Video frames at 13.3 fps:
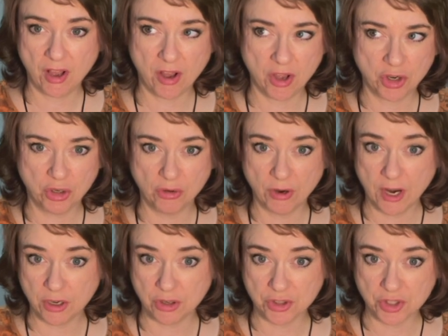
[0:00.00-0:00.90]
on a
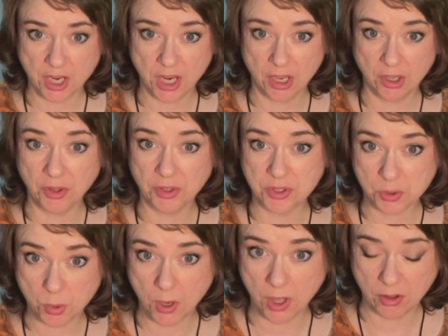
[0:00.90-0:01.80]
grander scale as
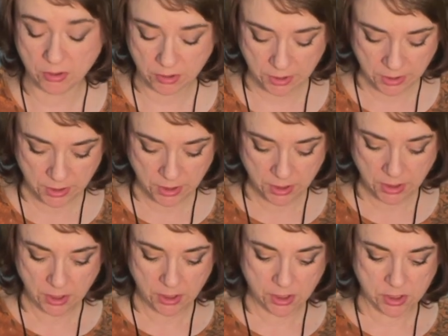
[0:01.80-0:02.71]
well.
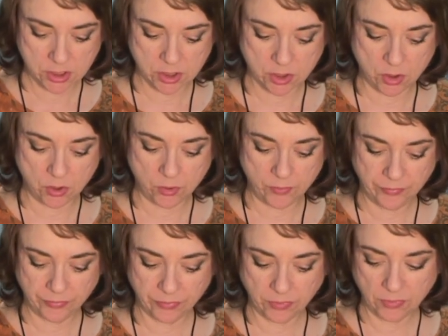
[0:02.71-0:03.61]
So
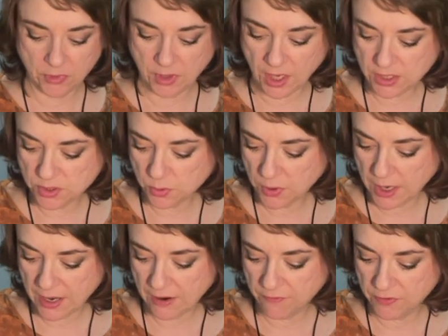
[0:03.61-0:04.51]
that's what I
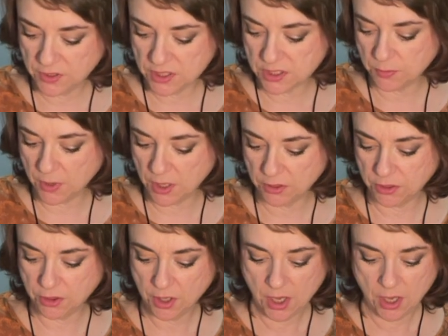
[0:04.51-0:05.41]
have for this
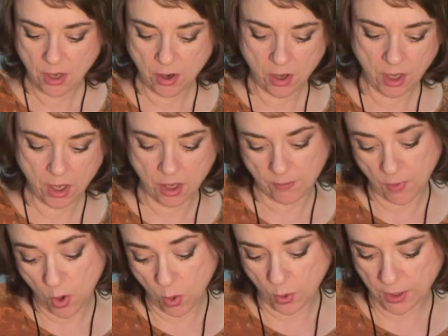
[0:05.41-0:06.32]
month. Um,
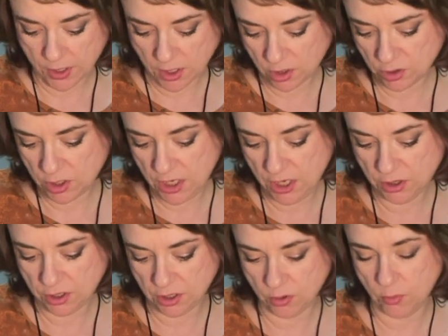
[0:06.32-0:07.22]
oh, and underneath
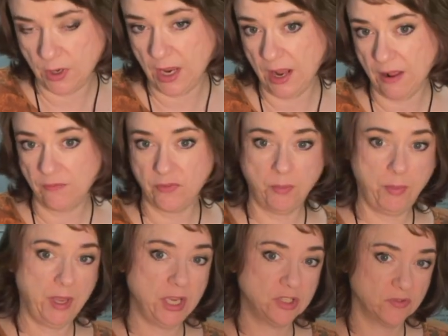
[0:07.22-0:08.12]
here we have the
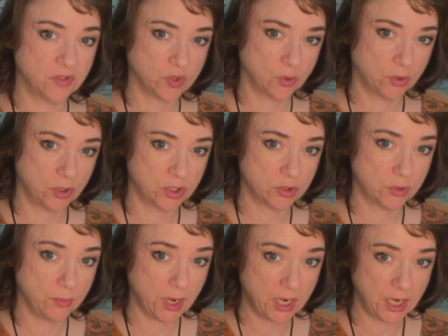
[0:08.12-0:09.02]
Page of Swords
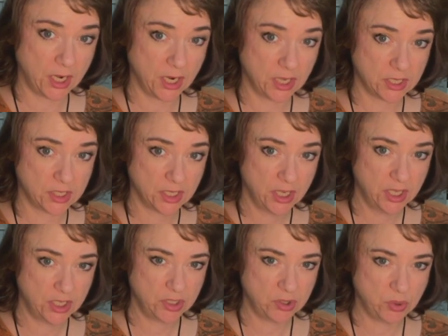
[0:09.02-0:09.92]
reminding us
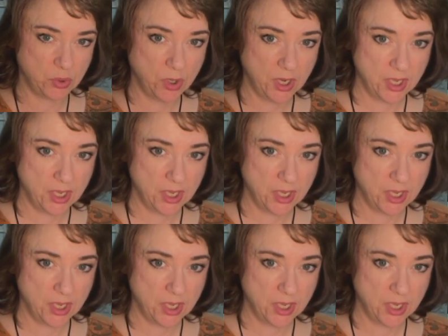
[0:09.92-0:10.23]
to